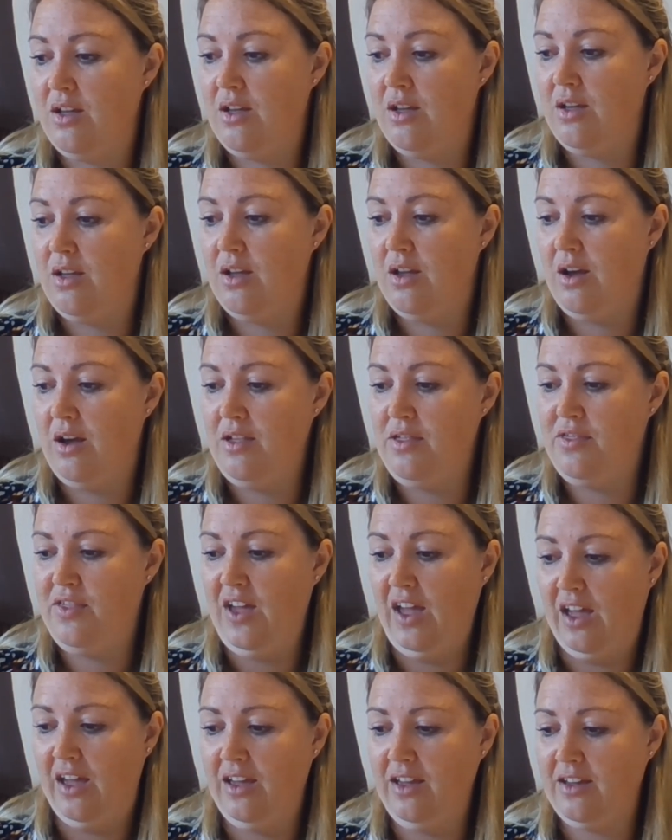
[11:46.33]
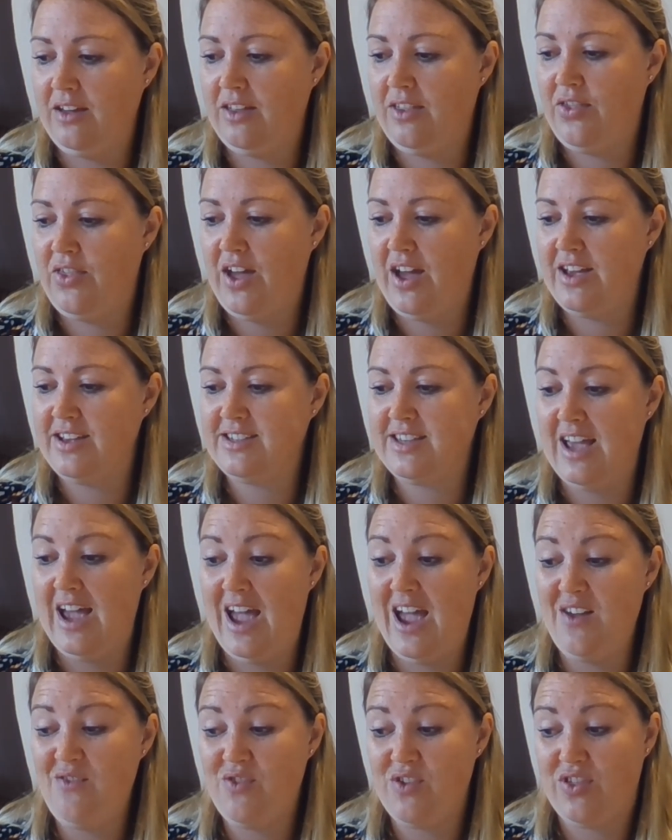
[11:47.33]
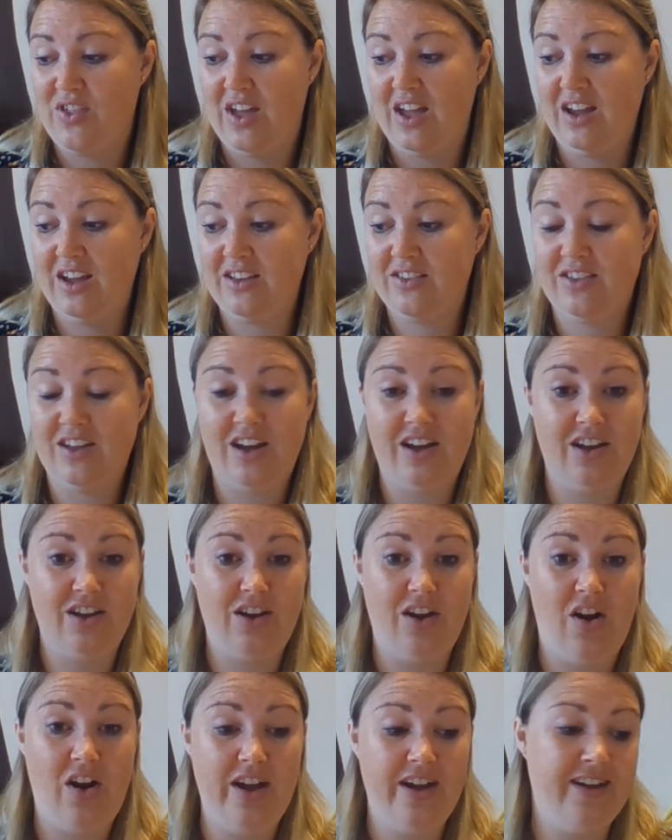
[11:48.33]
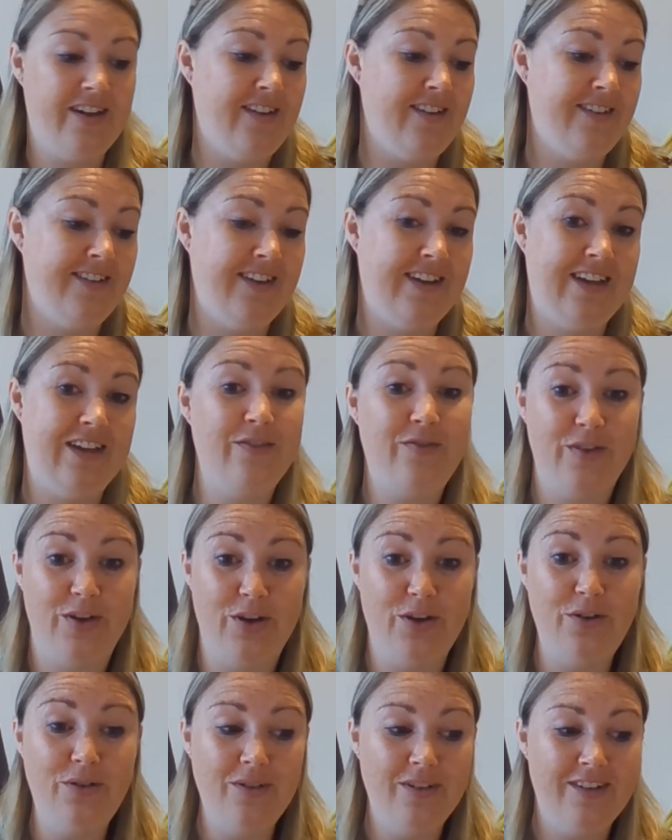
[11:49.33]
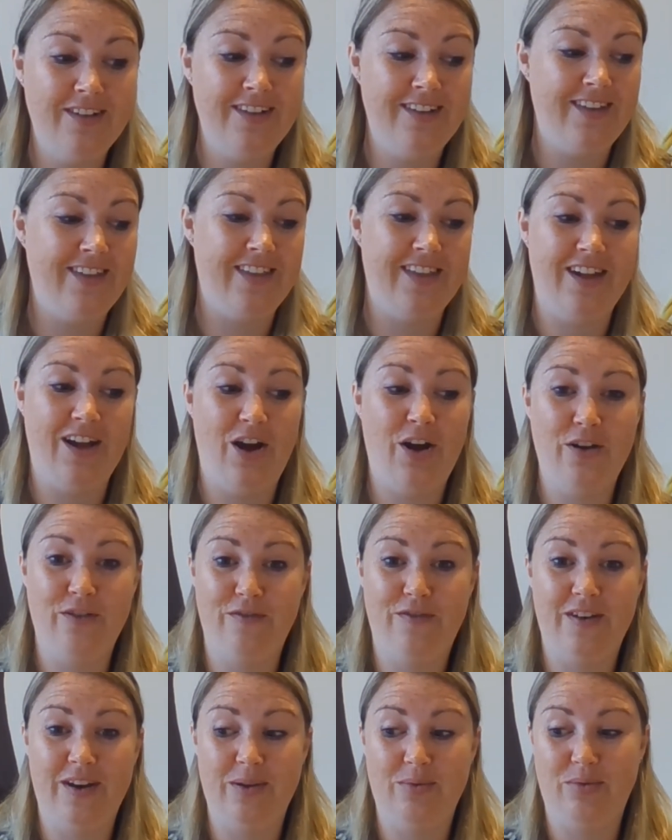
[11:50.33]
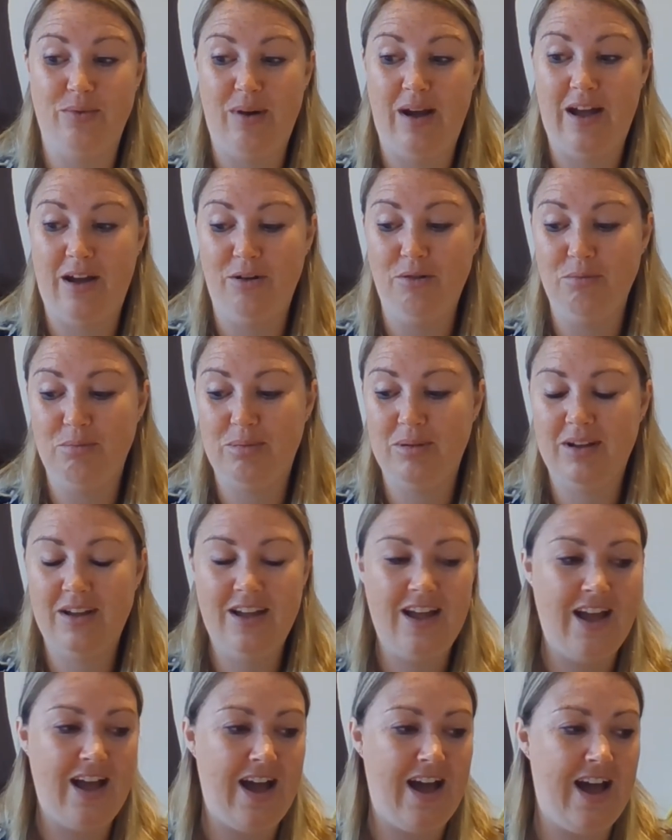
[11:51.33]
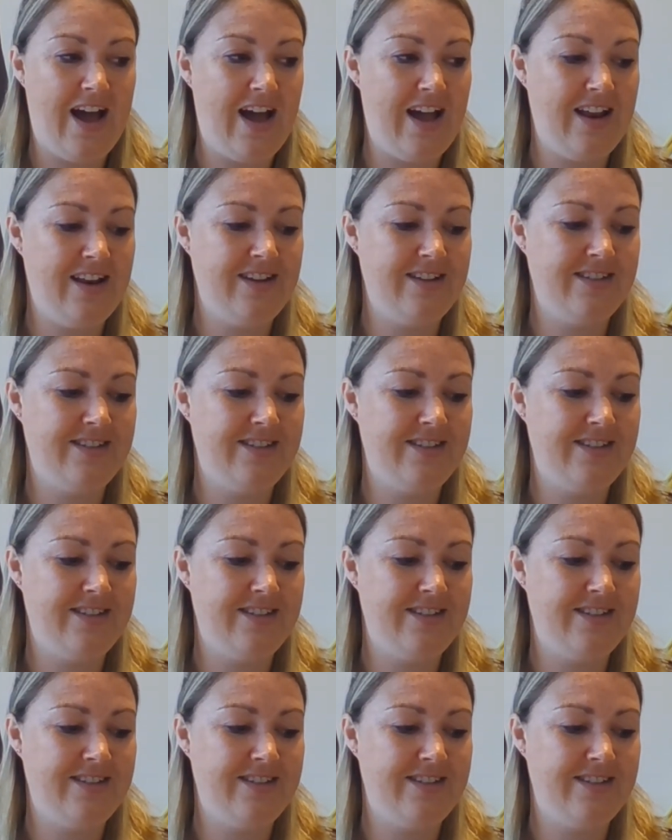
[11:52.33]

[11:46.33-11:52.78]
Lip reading: I think that is everything that I can give you that hopefully will help, and